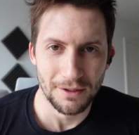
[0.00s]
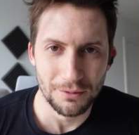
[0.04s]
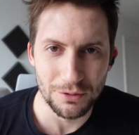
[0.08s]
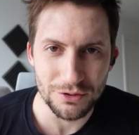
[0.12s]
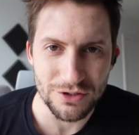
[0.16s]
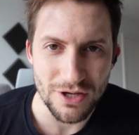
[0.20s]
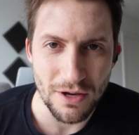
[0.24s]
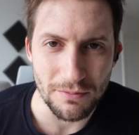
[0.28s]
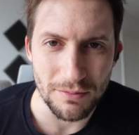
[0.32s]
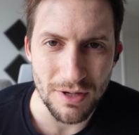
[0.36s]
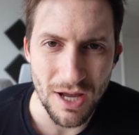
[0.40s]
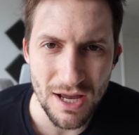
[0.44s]

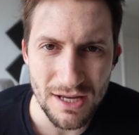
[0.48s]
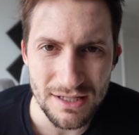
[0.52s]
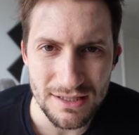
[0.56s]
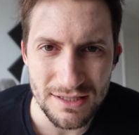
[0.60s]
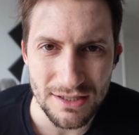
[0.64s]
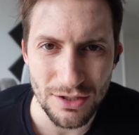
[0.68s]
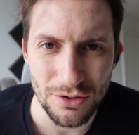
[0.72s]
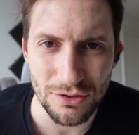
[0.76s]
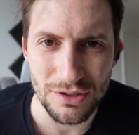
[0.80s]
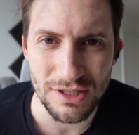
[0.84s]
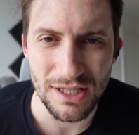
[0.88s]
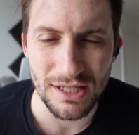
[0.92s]
What's up guys?
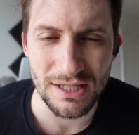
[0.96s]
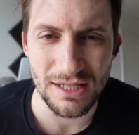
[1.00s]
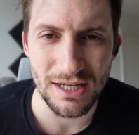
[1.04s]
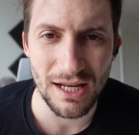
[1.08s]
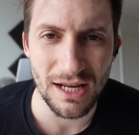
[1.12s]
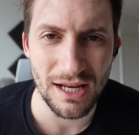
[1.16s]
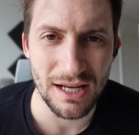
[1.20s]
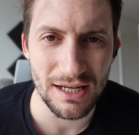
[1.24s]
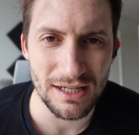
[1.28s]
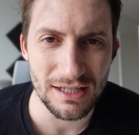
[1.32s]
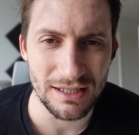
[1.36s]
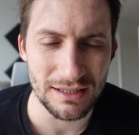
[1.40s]
So
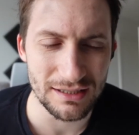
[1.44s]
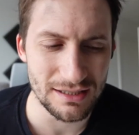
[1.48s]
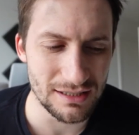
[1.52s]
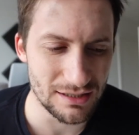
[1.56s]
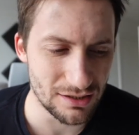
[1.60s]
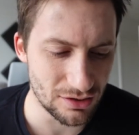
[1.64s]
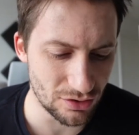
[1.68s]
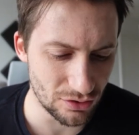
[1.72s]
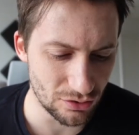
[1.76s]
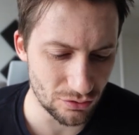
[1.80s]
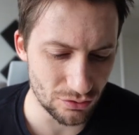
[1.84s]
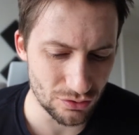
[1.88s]
today I
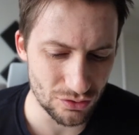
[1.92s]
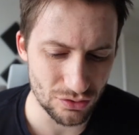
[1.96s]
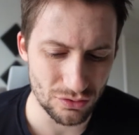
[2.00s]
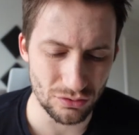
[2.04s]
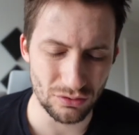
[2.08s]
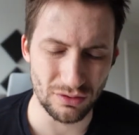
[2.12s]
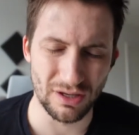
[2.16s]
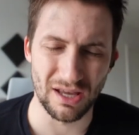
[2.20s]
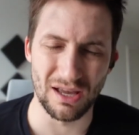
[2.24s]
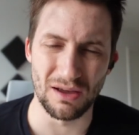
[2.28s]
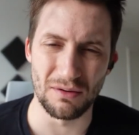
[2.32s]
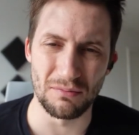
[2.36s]
need to
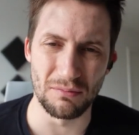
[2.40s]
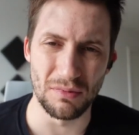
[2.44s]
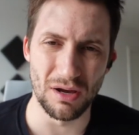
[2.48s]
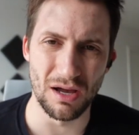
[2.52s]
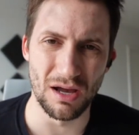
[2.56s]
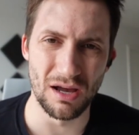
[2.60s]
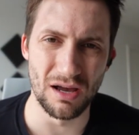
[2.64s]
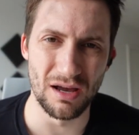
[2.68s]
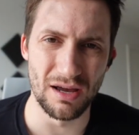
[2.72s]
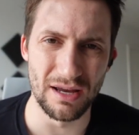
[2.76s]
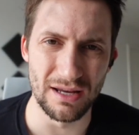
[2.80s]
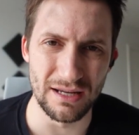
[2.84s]
sort out
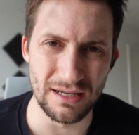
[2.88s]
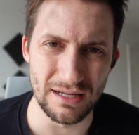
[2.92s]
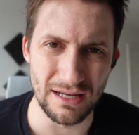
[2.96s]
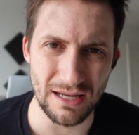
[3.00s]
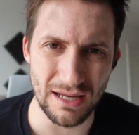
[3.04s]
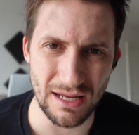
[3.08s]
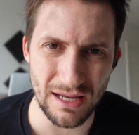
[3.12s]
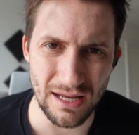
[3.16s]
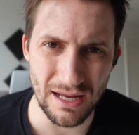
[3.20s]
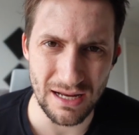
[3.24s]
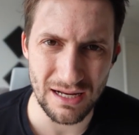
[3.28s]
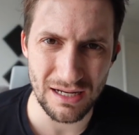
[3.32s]
my
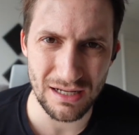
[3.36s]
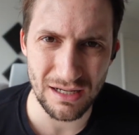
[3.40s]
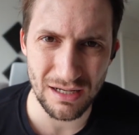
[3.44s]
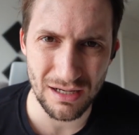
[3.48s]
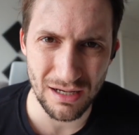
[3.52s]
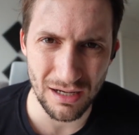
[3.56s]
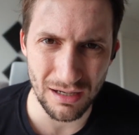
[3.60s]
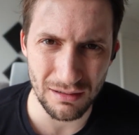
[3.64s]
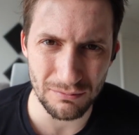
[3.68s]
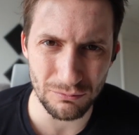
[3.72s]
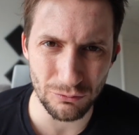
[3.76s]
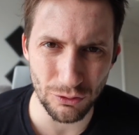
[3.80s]

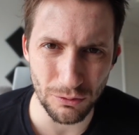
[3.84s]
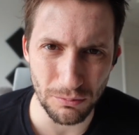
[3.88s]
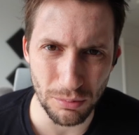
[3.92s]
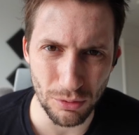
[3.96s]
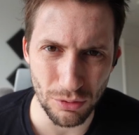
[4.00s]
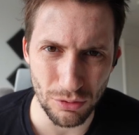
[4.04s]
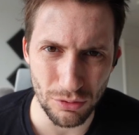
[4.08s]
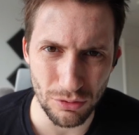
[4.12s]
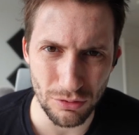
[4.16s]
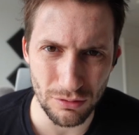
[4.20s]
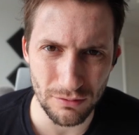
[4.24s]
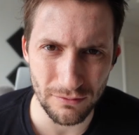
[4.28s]
income
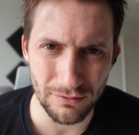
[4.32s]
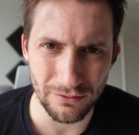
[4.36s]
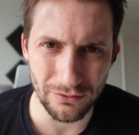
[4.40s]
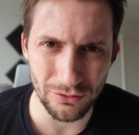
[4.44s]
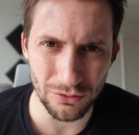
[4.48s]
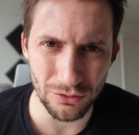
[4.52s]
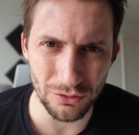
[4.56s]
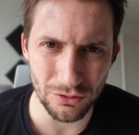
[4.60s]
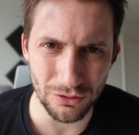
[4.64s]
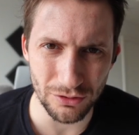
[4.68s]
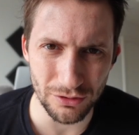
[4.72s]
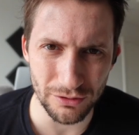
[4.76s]
report
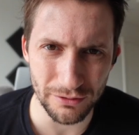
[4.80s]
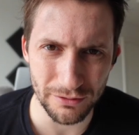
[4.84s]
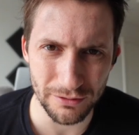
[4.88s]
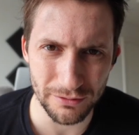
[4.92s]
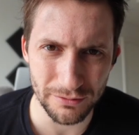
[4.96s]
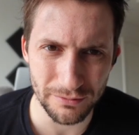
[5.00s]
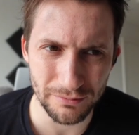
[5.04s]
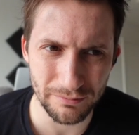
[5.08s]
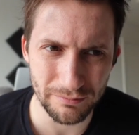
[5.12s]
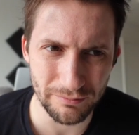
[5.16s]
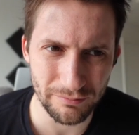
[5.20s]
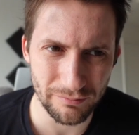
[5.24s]
for
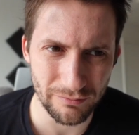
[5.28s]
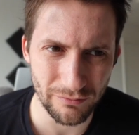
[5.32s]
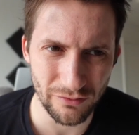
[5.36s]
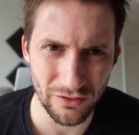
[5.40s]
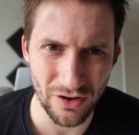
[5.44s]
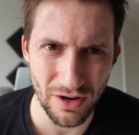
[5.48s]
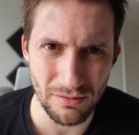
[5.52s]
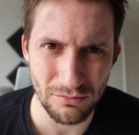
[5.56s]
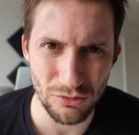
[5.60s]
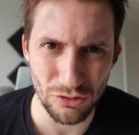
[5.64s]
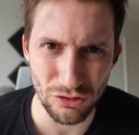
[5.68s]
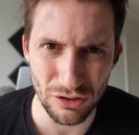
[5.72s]

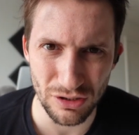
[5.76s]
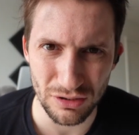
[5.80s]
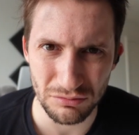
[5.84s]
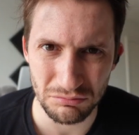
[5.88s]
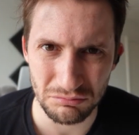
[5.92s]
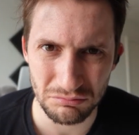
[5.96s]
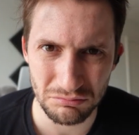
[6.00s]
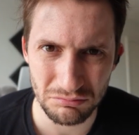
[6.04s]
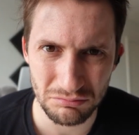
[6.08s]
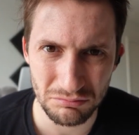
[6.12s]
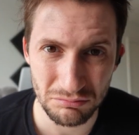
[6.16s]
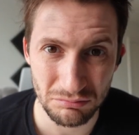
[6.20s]
February.
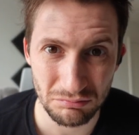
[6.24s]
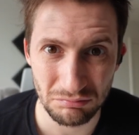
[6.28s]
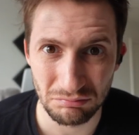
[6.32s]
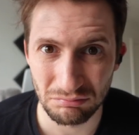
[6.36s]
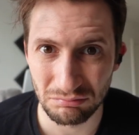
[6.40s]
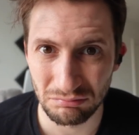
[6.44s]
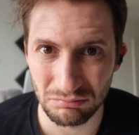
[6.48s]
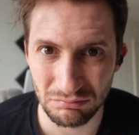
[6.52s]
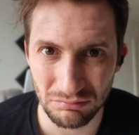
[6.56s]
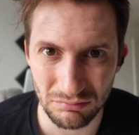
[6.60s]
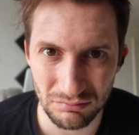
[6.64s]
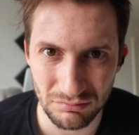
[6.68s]

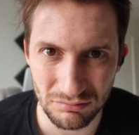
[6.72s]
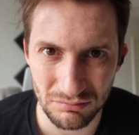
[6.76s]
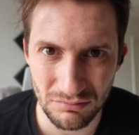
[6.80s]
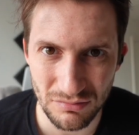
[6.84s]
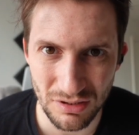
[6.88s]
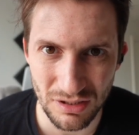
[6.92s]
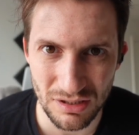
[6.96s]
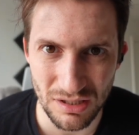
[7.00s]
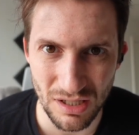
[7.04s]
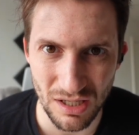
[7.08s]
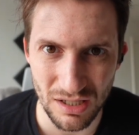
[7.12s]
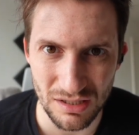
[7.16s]

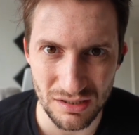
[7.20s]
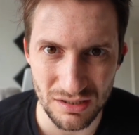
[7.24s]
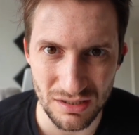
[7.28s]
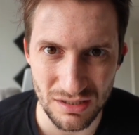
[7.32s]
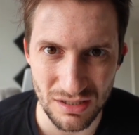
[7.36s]
Exciting